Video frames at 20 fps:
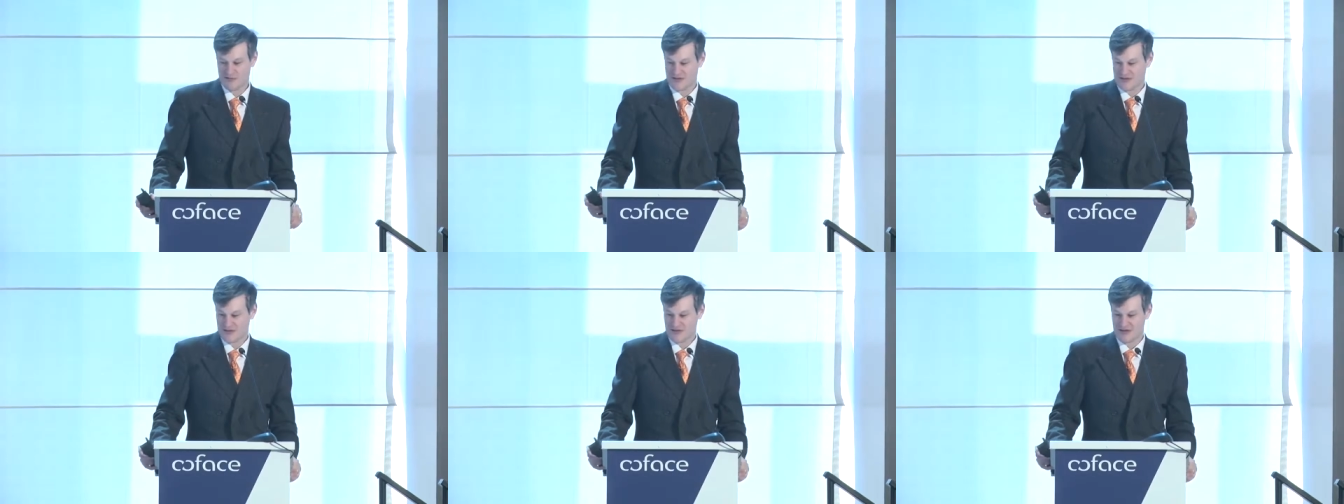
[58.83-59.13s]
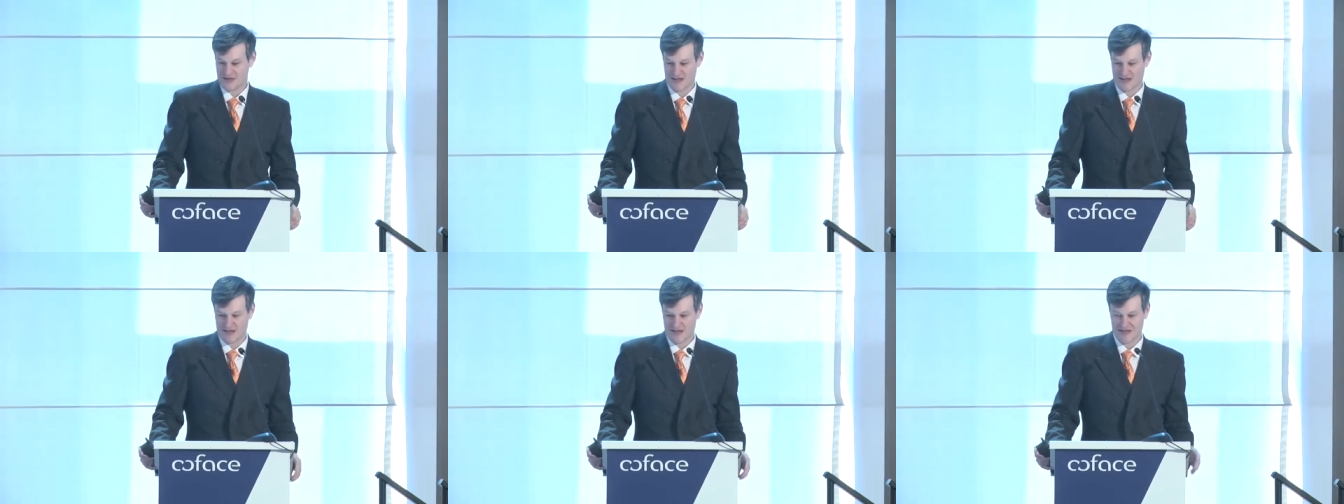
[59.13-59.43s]
about,
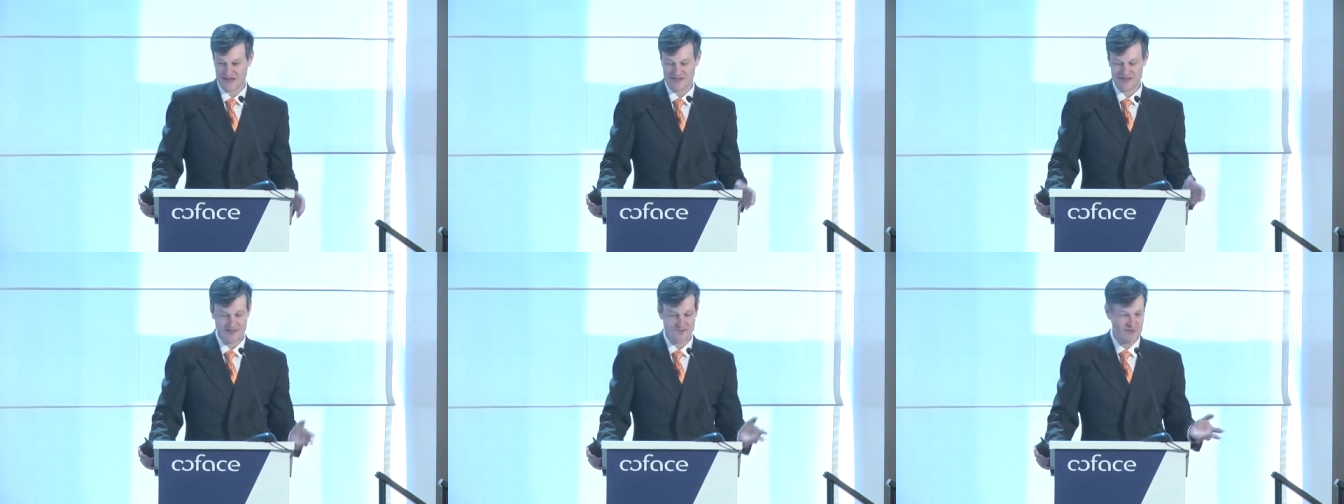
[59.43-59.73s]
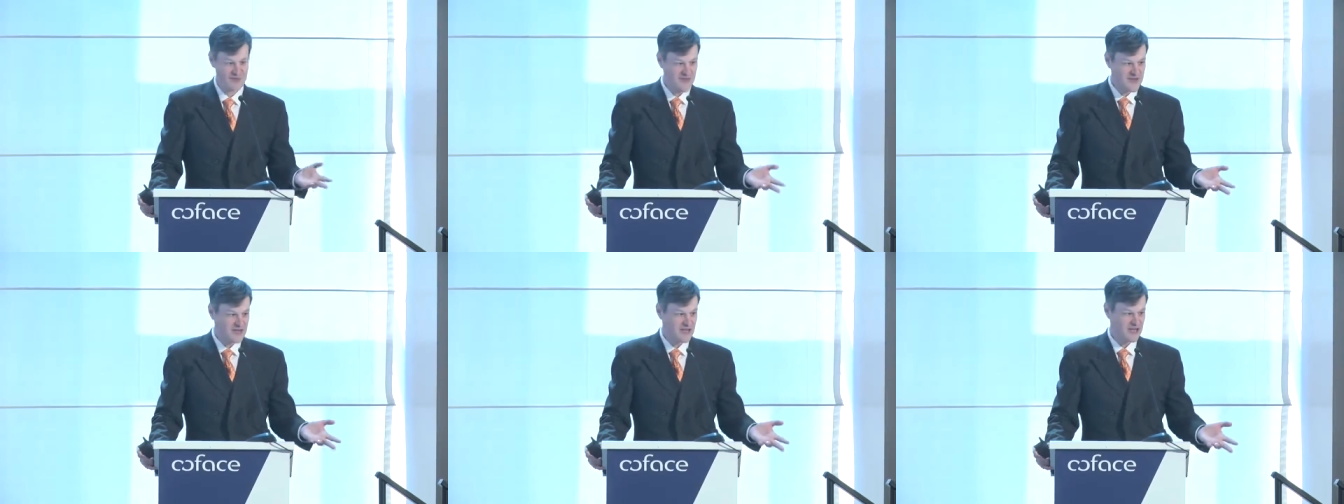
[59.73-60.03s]
I guess, at
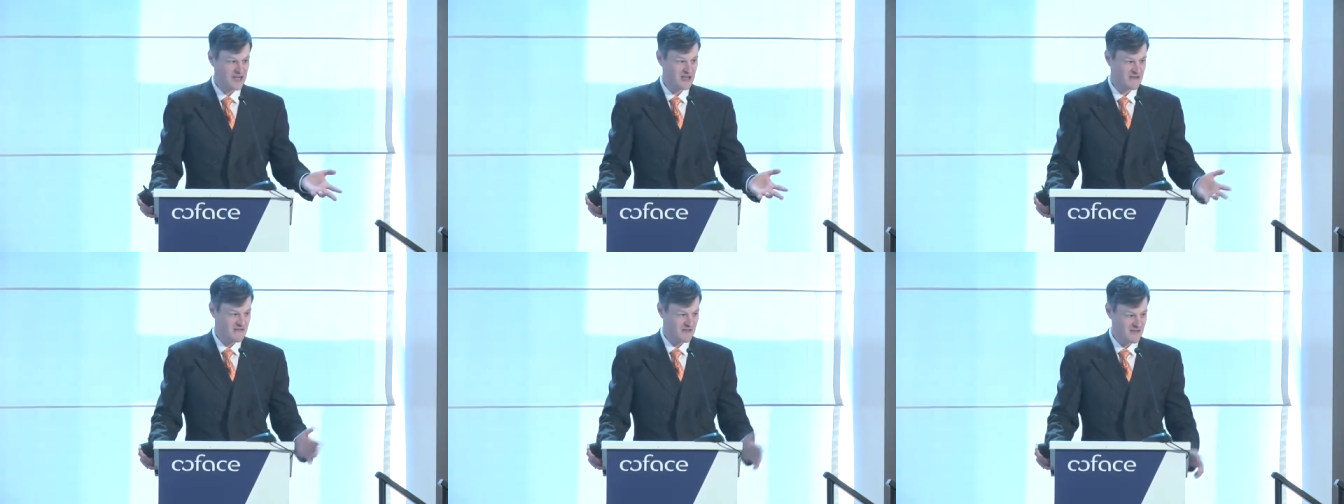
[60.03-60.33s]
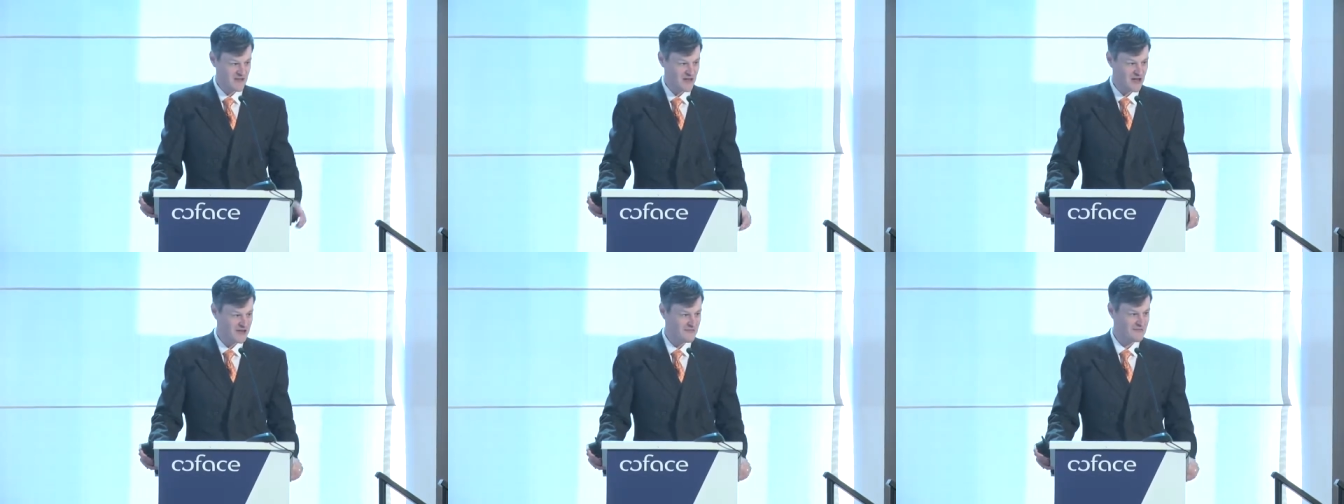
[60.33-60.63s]
the beginning of
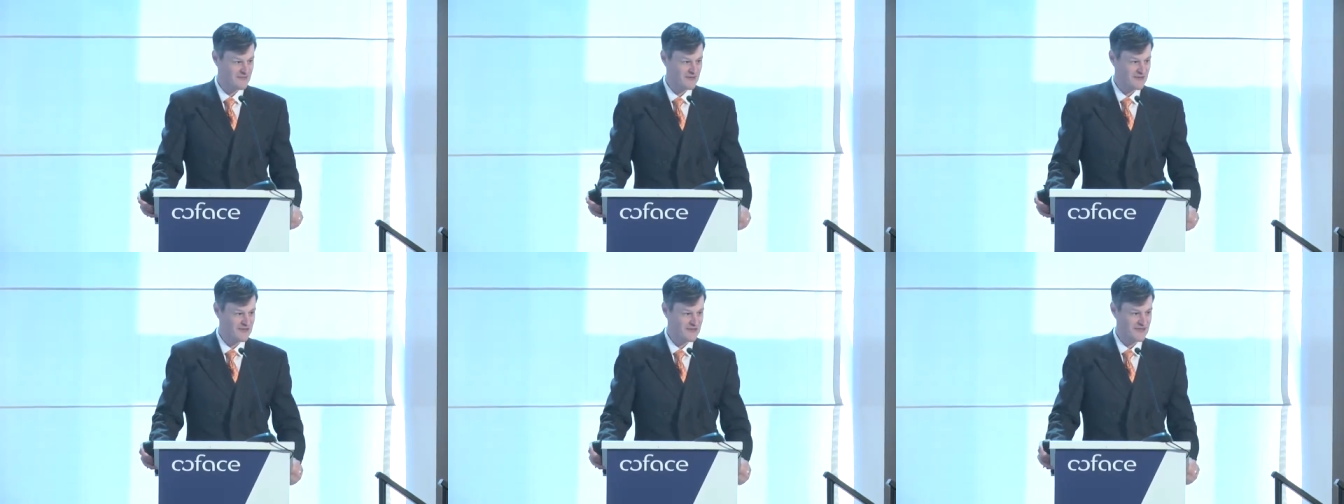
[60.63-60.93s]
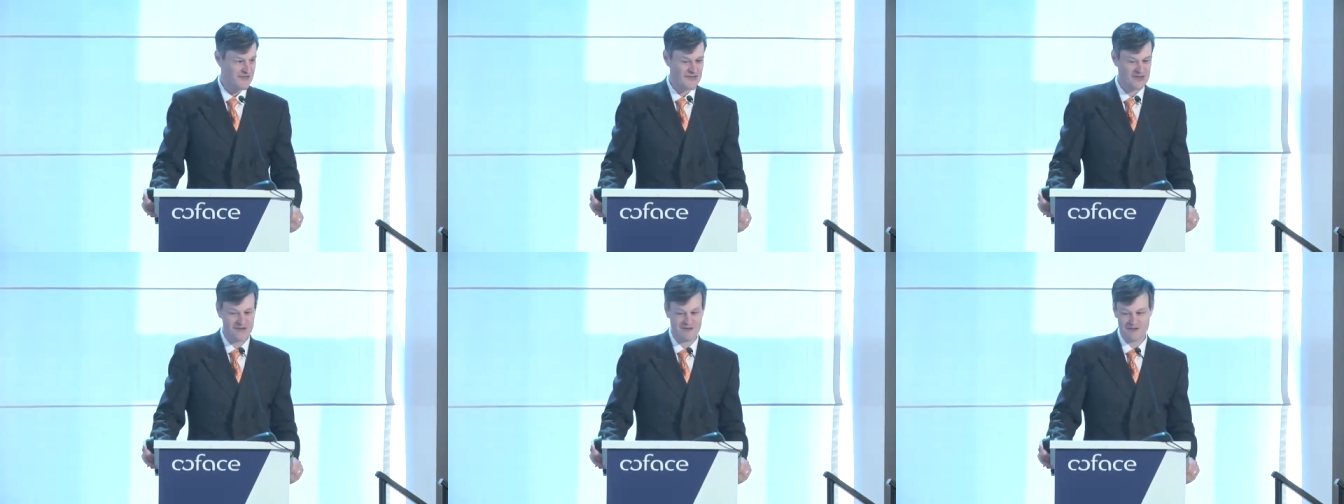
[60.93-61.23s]
this
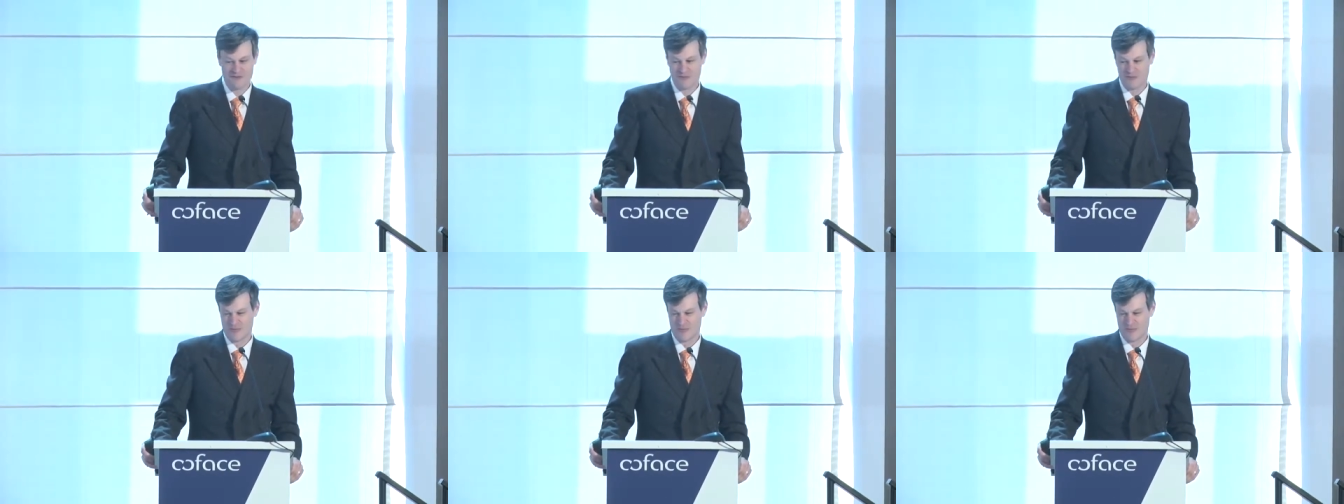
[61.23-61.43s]
conference, uh,